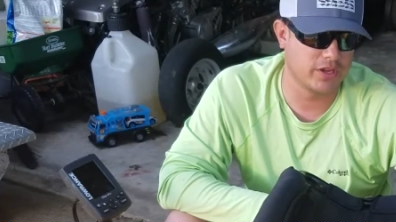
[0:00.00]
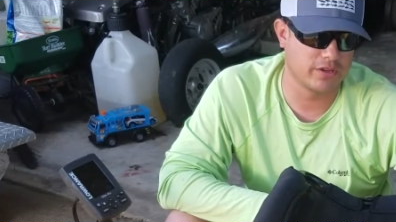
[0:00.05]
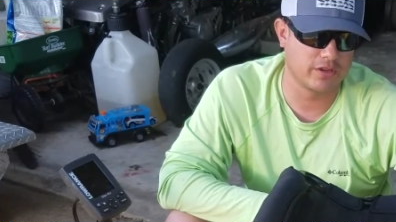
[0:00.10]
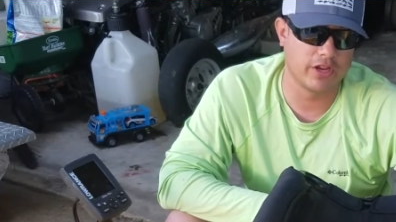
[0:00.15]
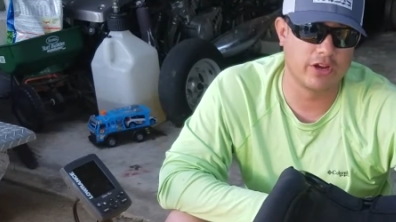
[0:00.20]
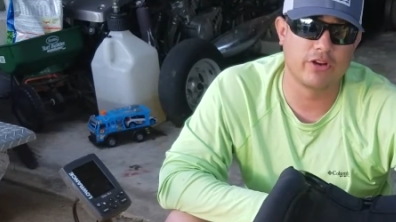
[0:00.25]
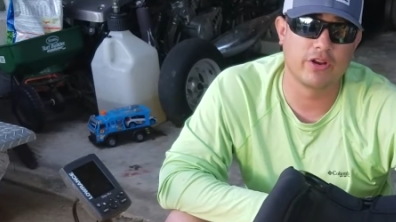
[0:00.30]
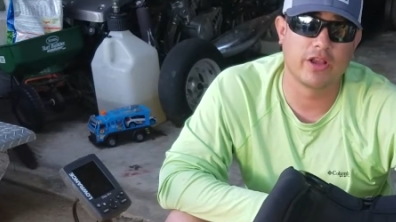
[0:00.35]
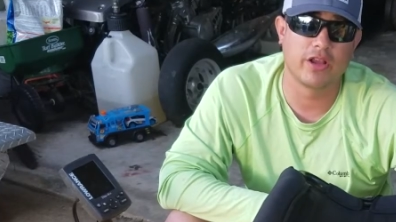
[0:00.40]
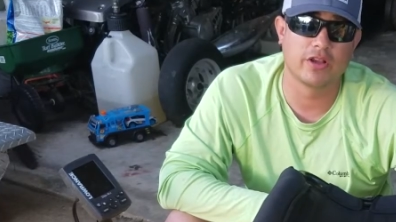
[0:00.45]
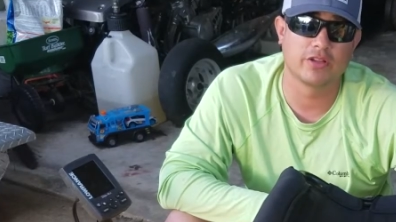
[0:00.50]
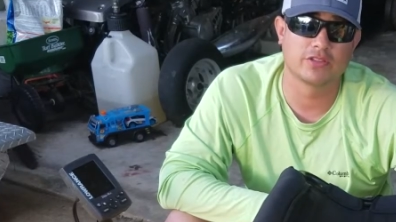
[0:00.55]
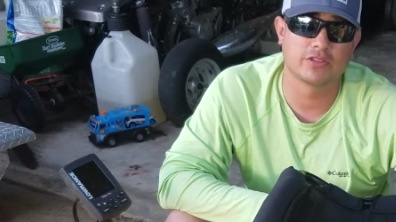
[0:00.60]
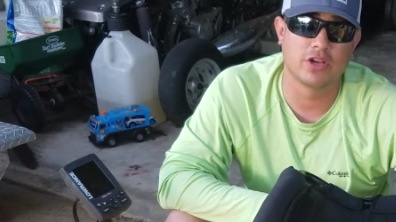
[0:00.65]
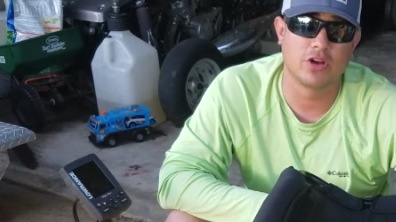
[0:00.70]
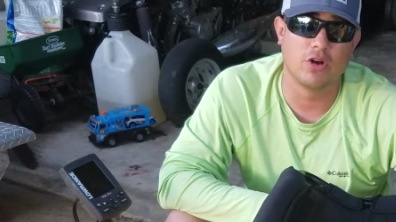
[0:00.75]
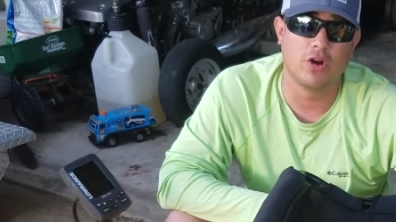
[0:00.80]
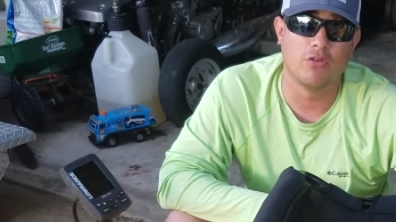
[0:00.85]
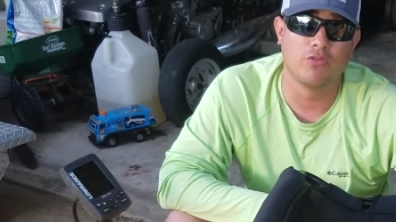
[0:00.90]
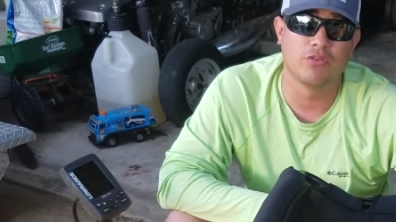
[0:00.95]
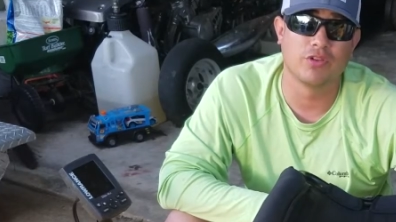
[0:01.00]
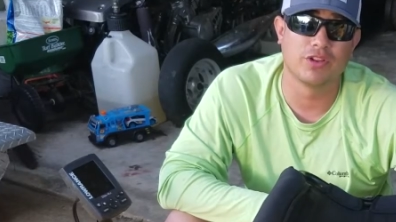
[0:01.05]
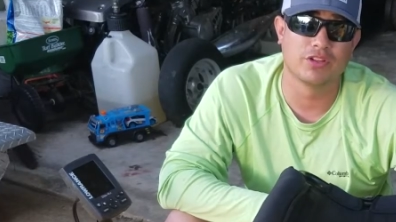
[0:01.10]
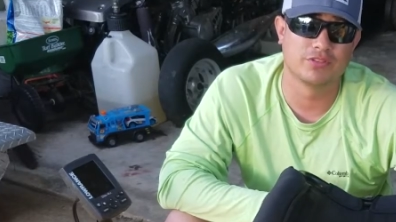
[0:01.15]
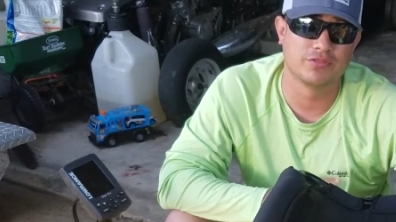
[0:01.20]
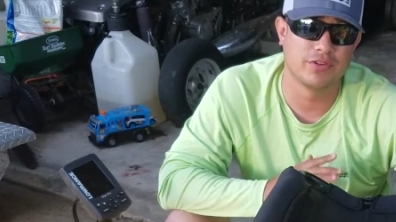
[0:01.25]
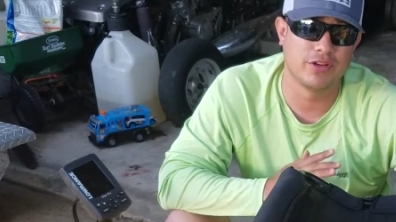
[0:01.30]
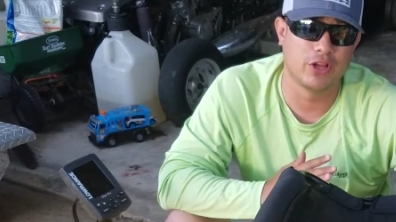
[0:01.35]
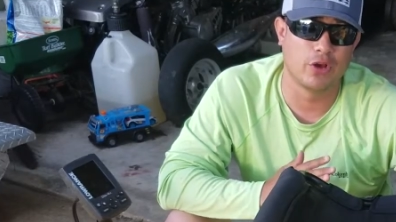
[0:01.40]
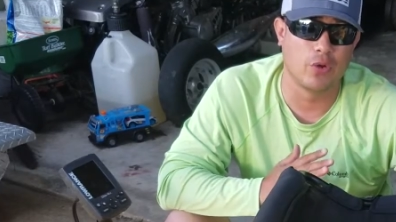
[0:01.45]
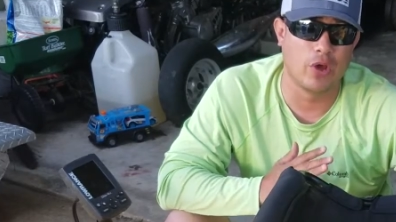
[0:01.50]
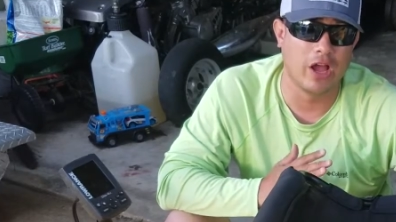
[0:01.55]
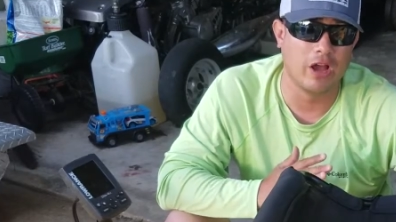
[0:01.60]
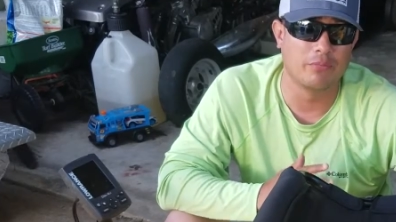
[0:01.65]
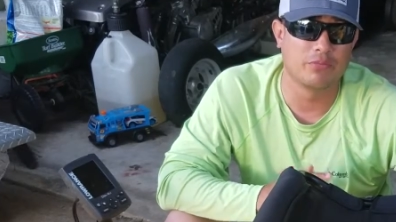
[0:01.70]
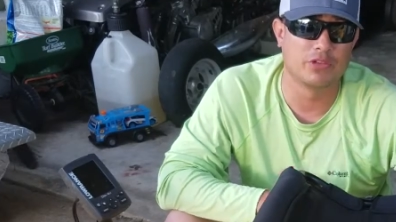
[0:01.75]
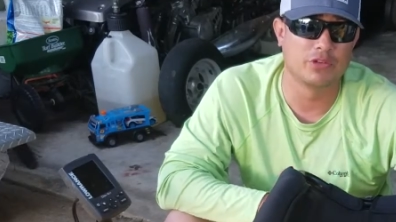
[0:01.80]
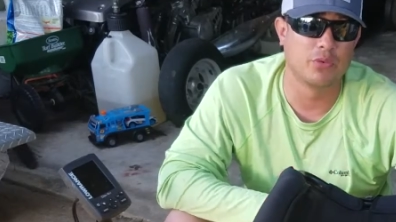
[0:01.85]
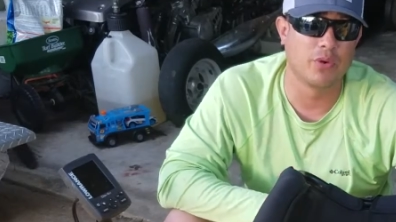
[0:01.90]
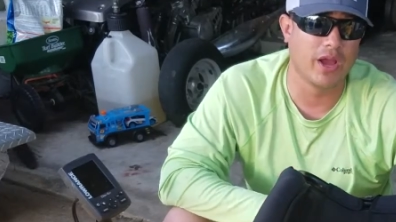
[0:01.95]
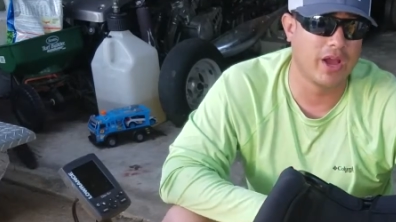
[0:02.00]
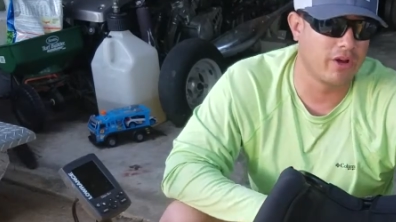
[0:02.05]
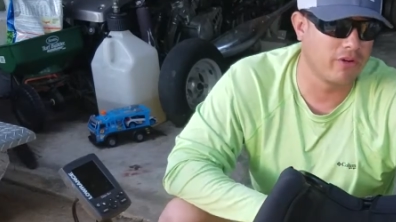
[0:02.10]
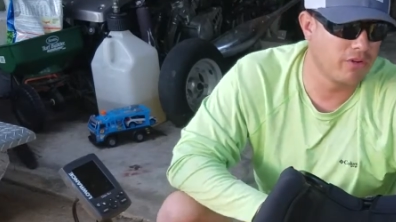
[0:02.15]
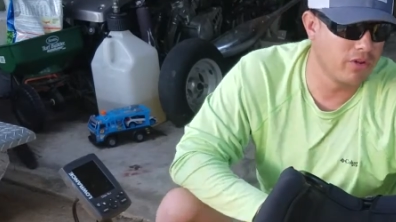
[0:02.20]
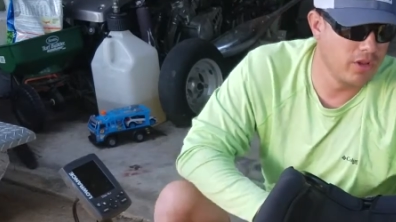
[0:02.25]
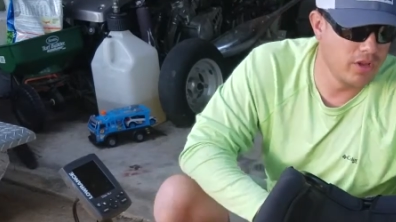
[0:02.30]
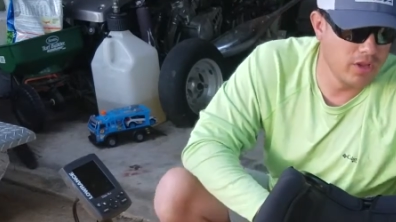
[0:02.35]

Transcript: here you guys go. Hopefully this video helped you out.